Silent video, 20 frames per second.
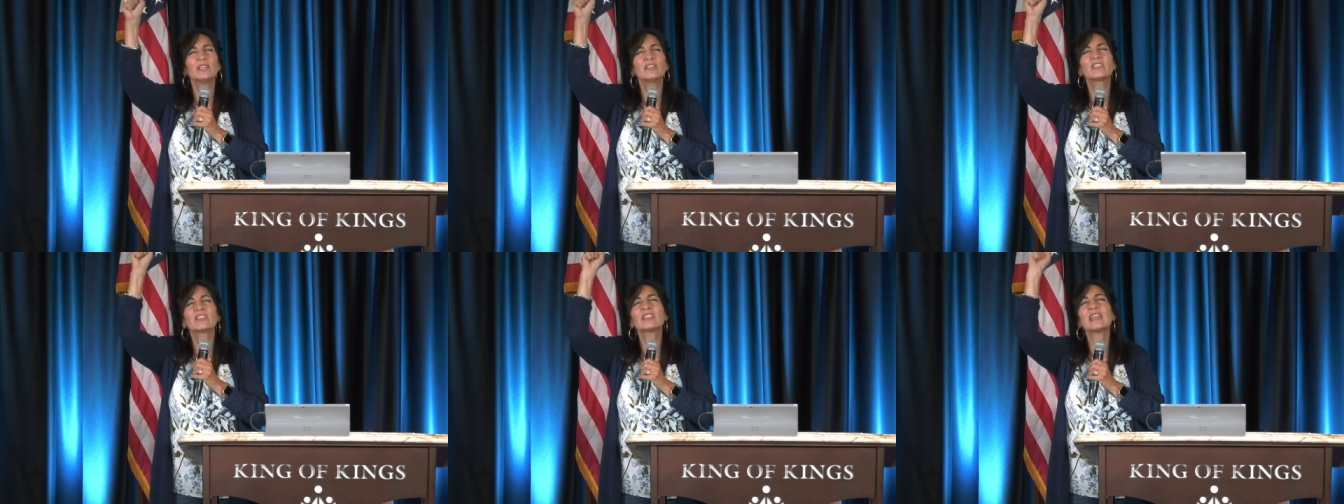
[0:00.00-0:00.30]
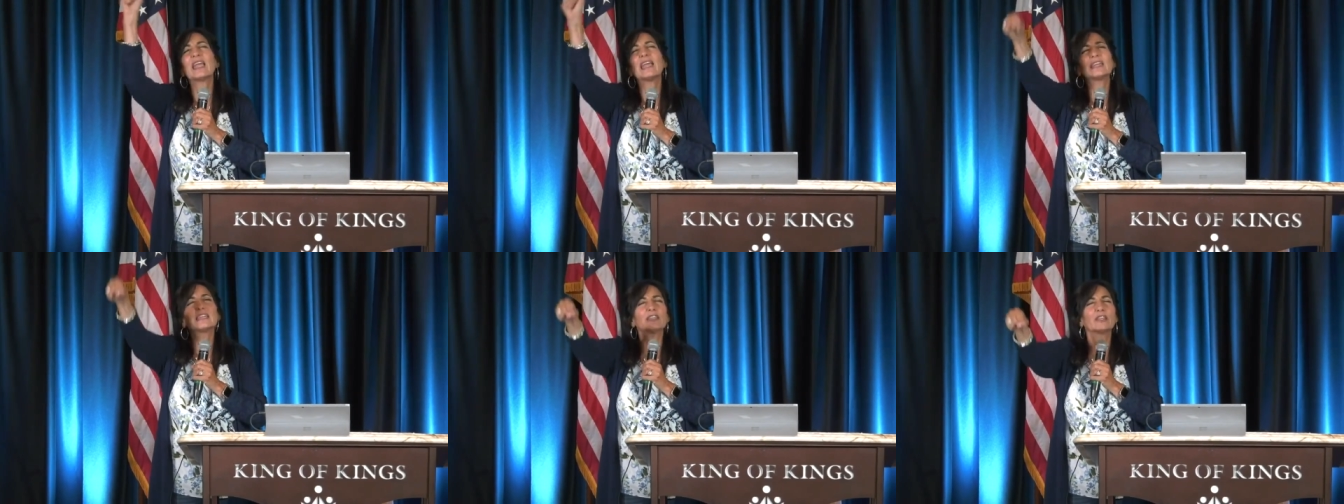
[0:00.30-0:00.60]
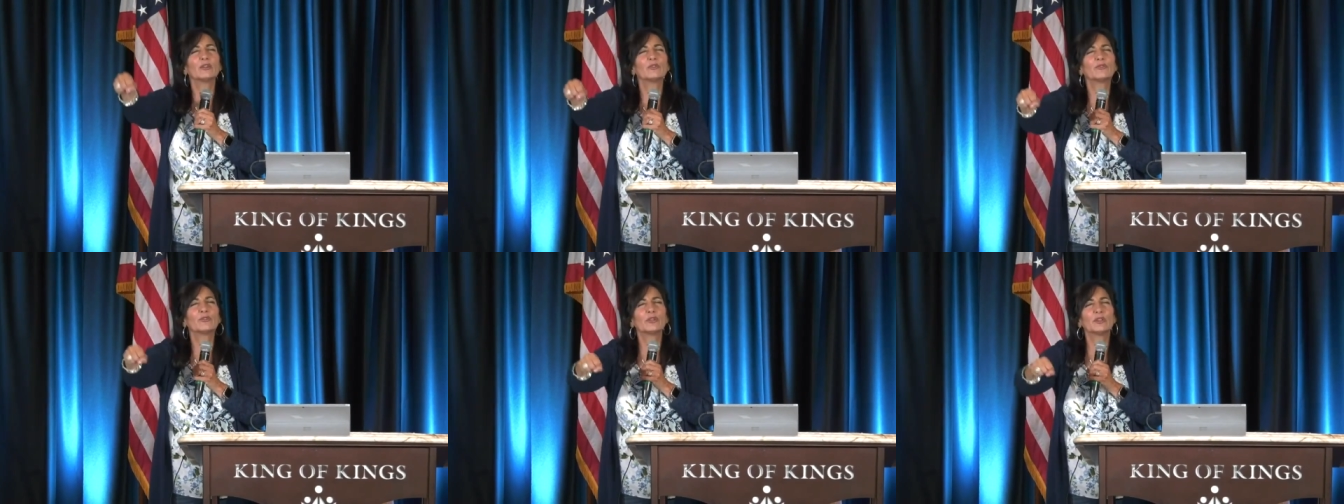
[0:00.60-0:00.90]
We
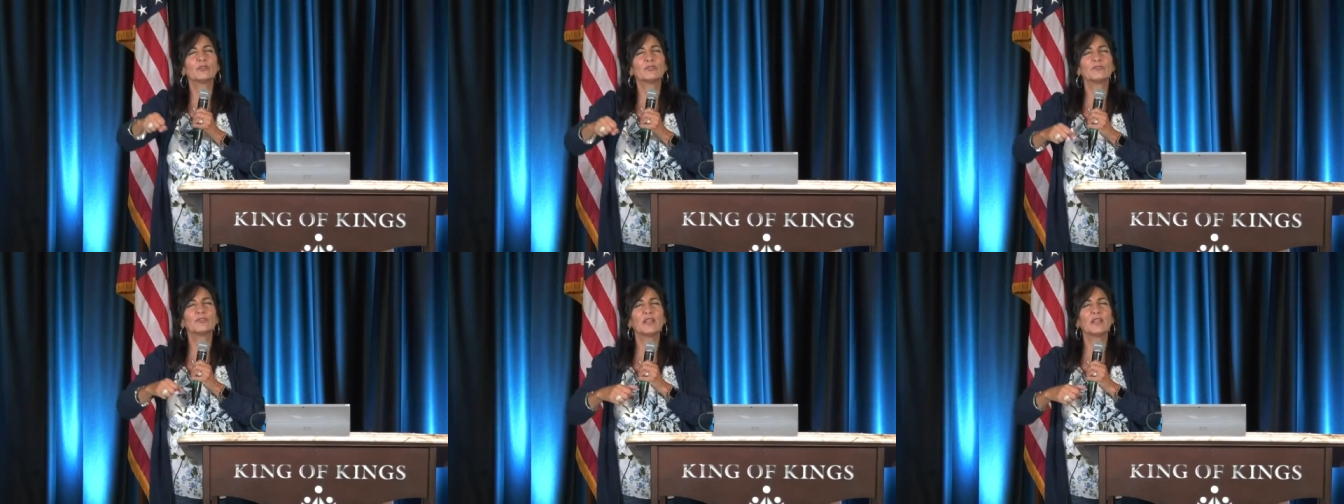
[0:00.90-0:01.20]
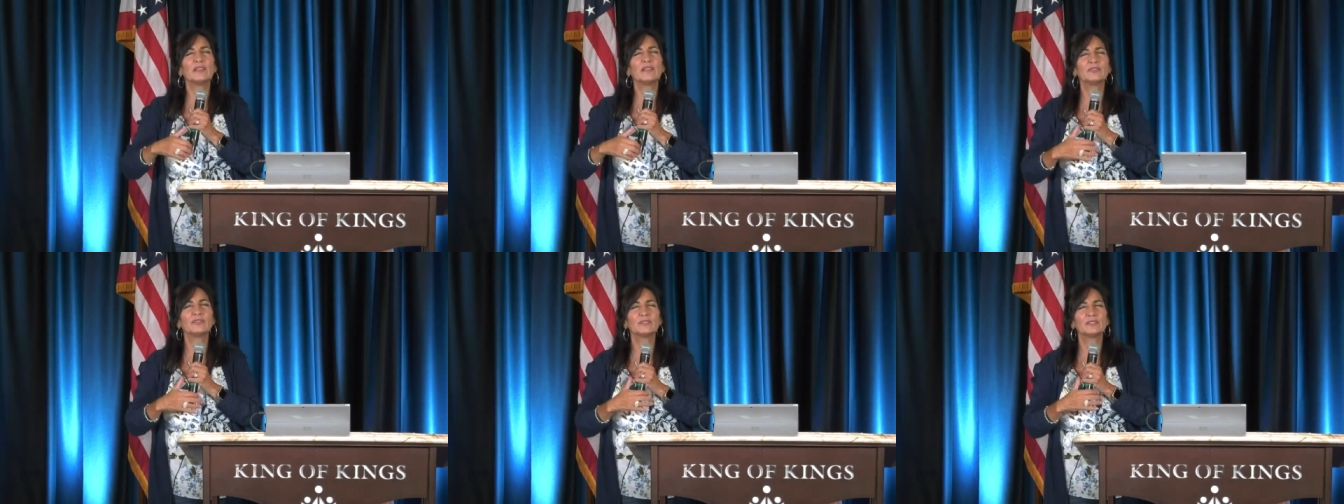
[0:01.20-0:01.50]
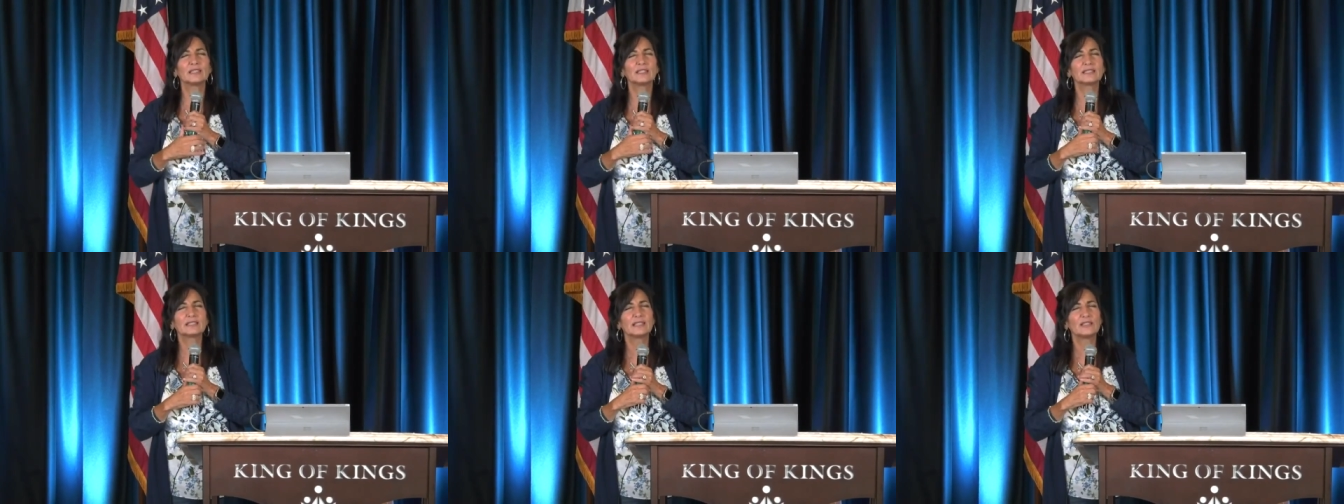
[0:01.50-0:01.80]
thank you for your
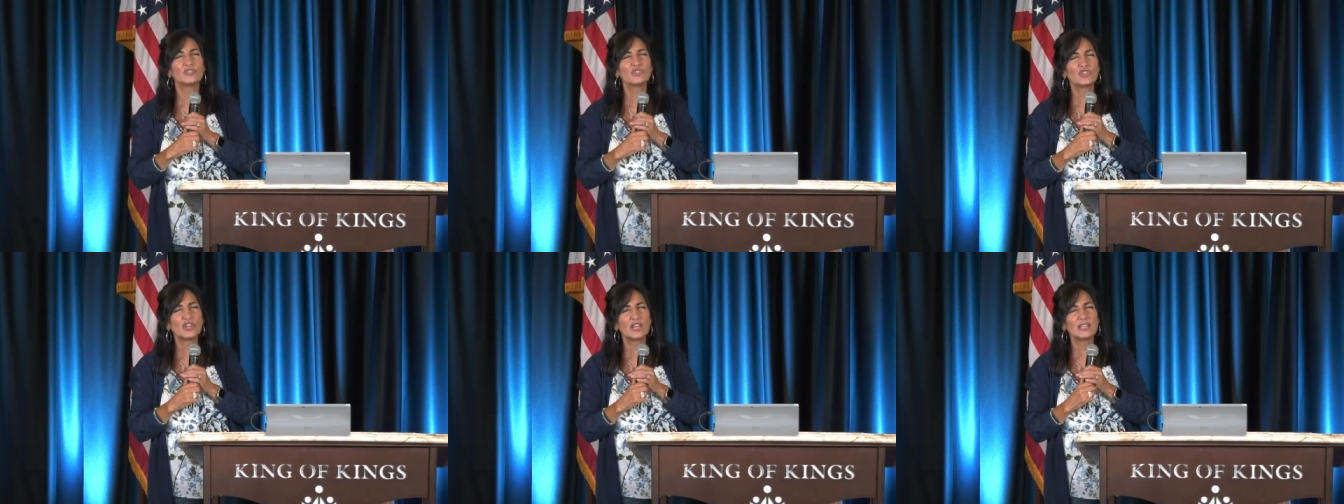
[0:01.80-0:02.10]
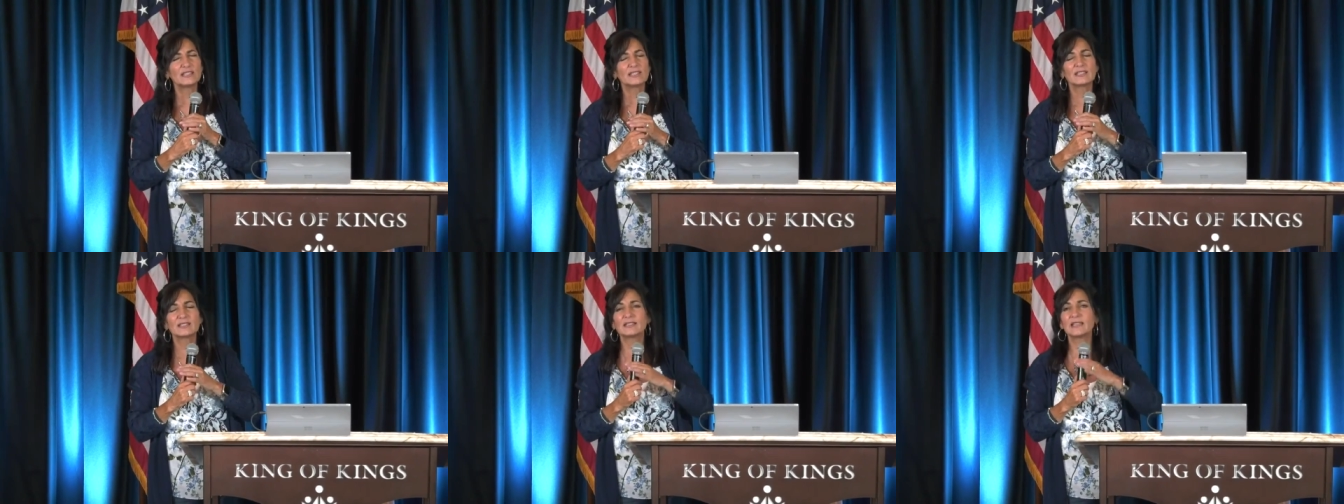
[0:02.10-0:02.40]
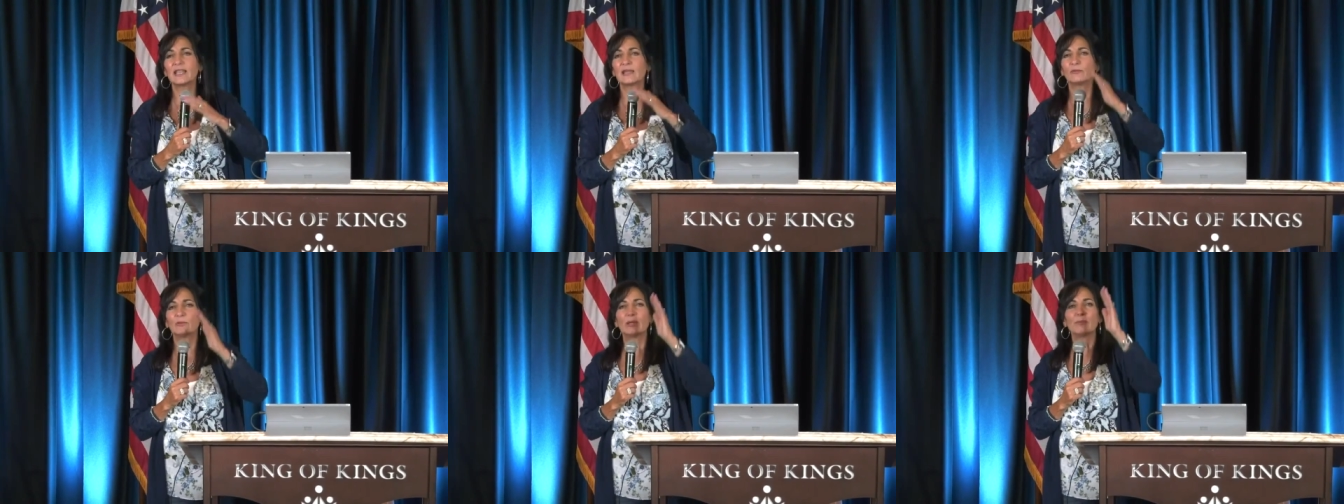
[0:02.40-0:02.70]
faithfulness. In
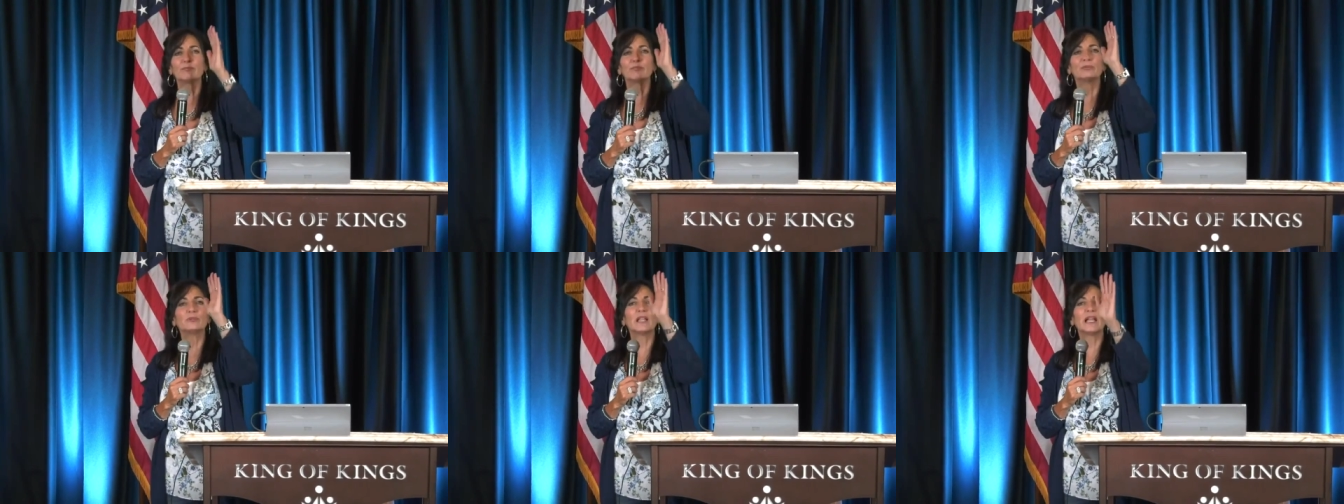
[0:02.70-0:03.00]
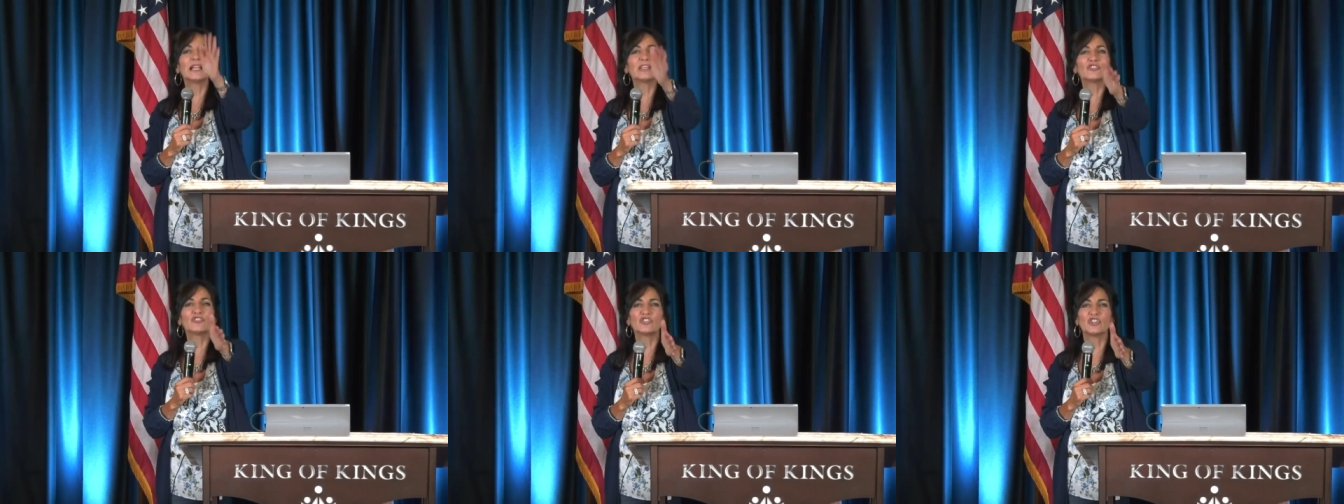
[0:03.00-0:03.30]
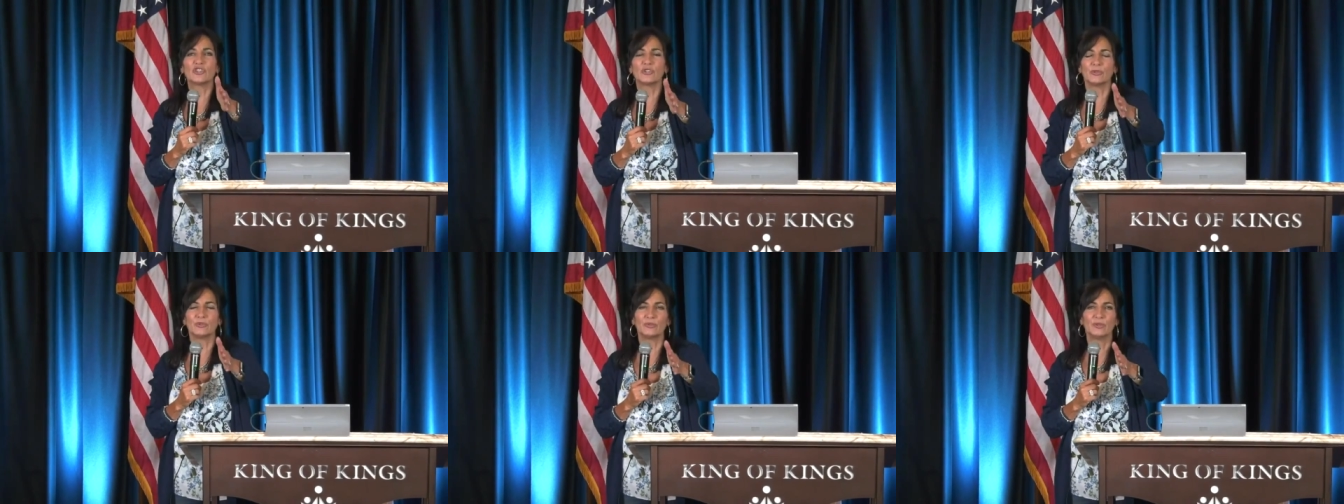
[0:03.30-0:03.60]
Jesus' name, we
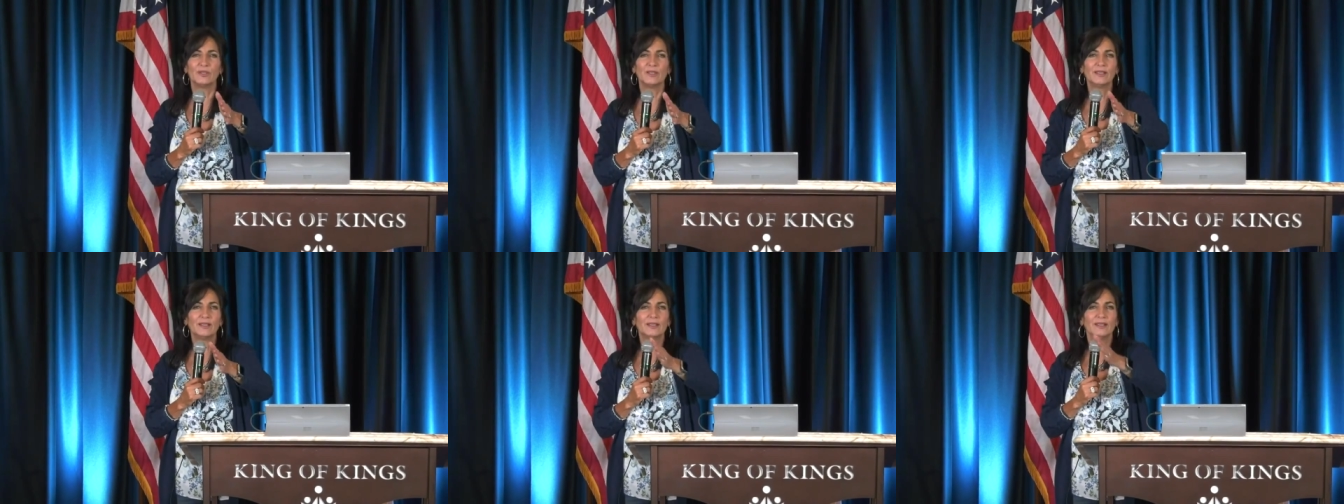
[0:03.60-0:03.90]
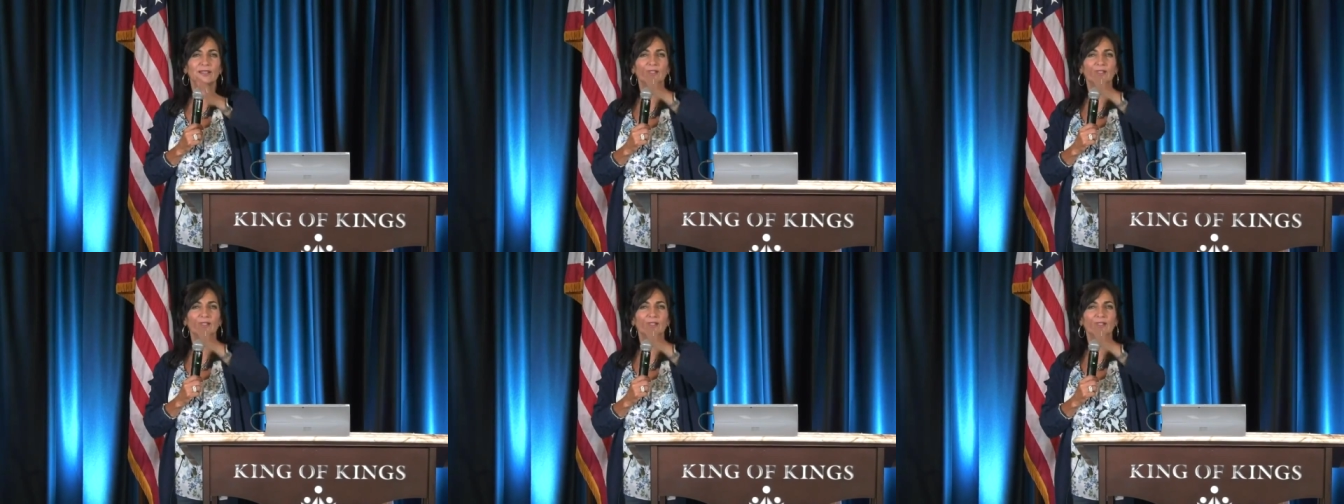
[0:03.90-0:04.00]
bless you.